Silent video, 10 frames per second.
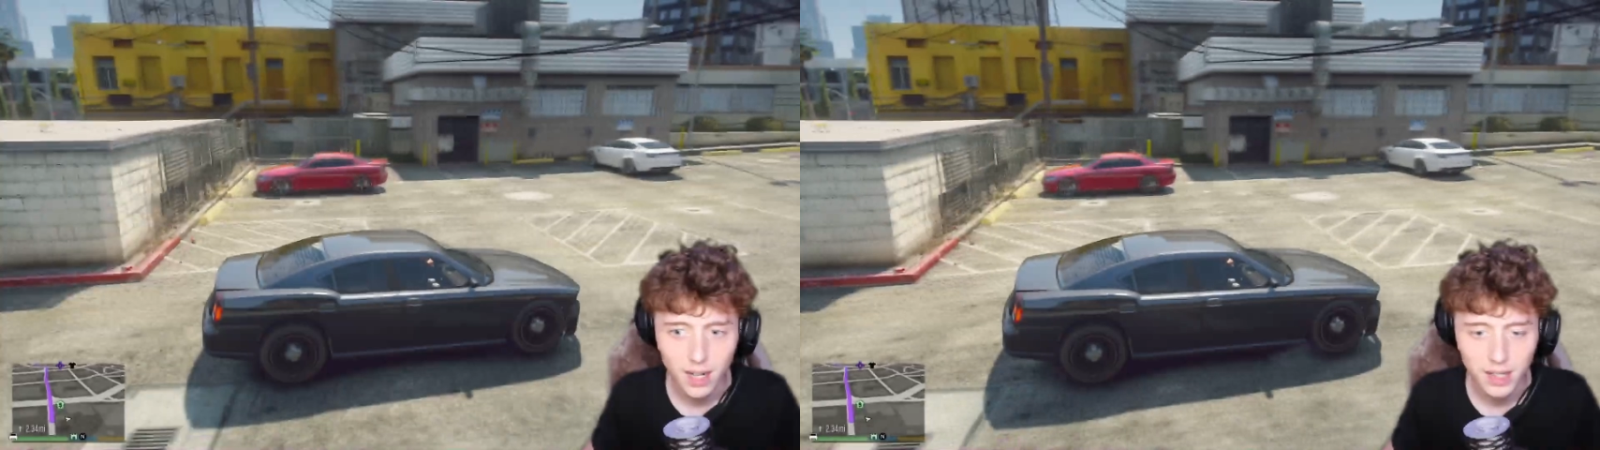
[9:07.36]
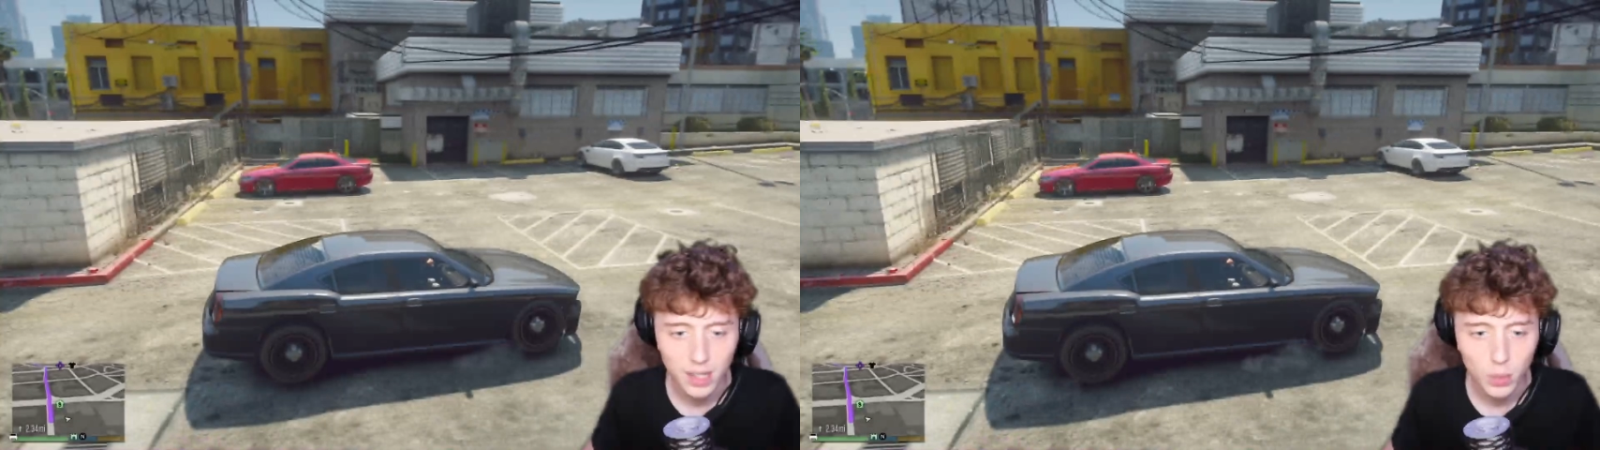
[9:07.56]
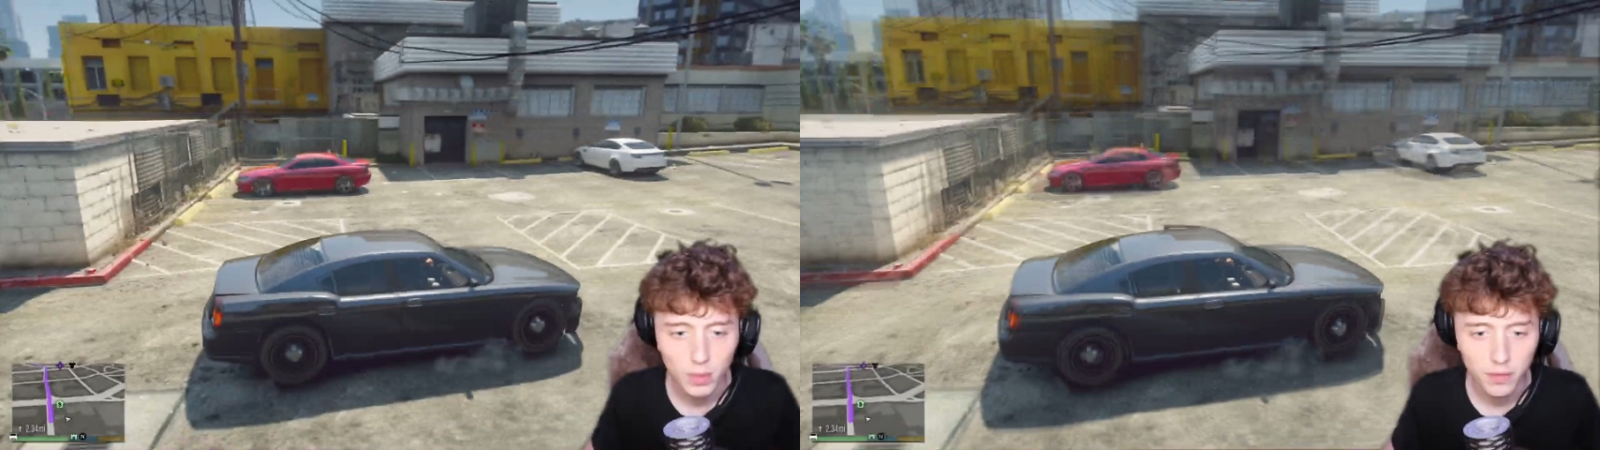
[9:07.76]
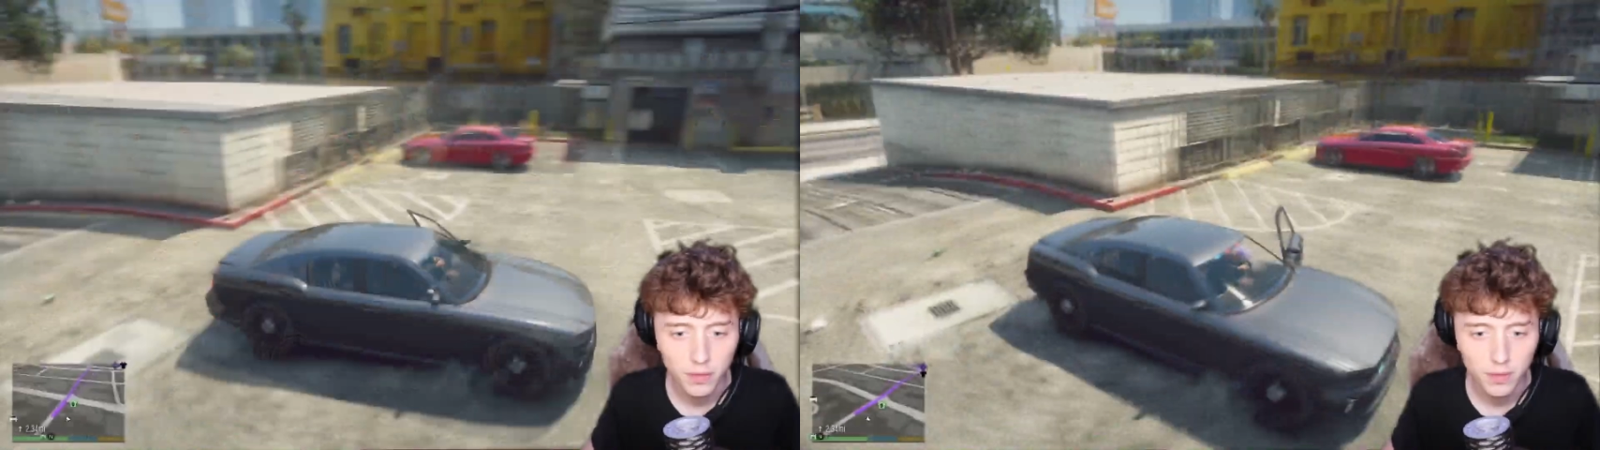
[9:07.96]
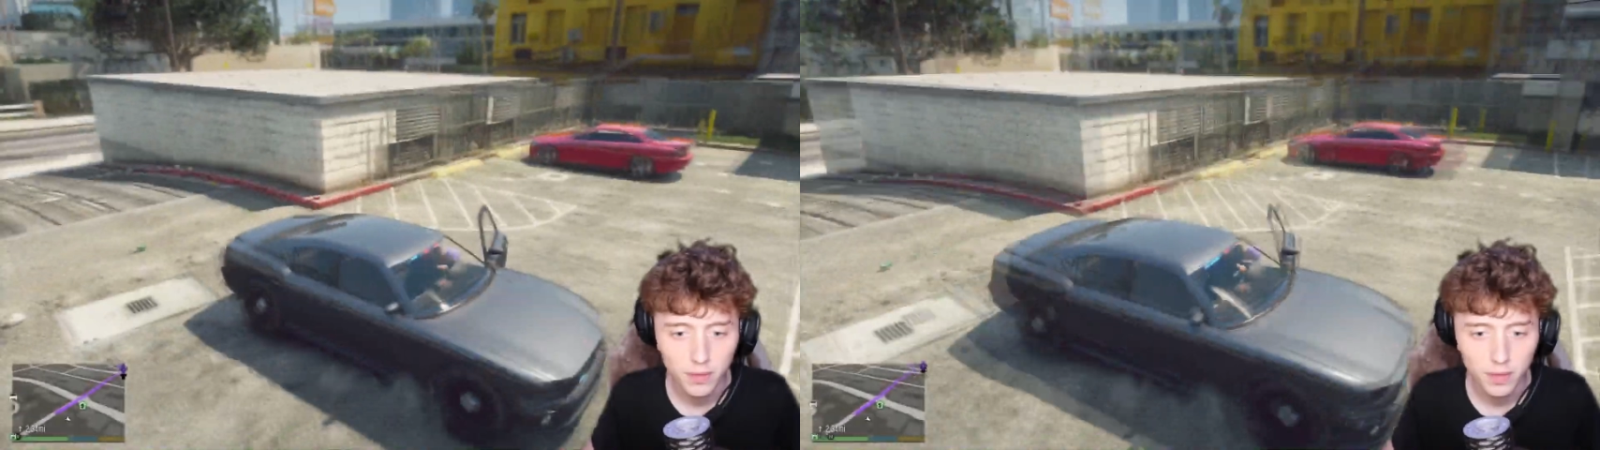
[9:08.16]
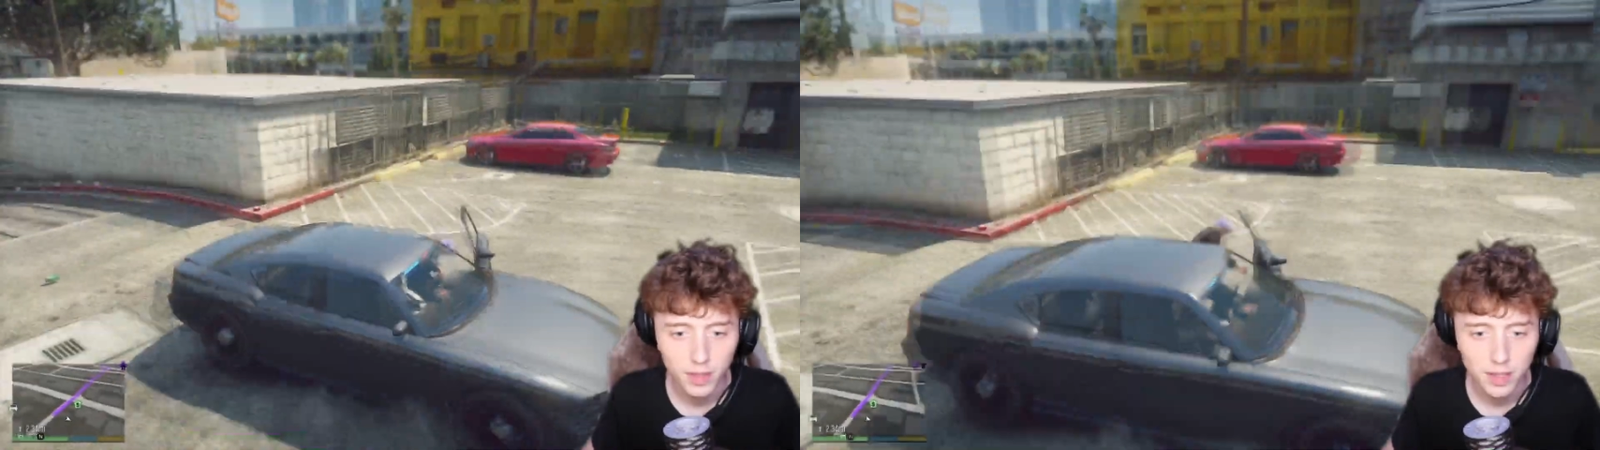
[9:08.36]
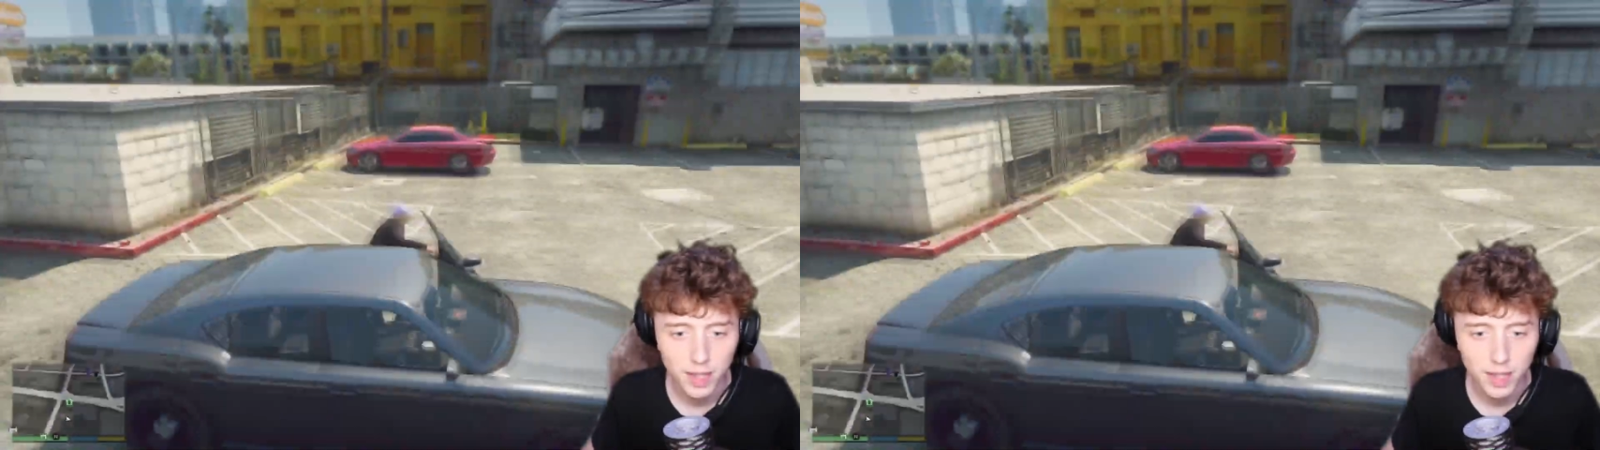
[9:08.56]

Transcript: can't deal with the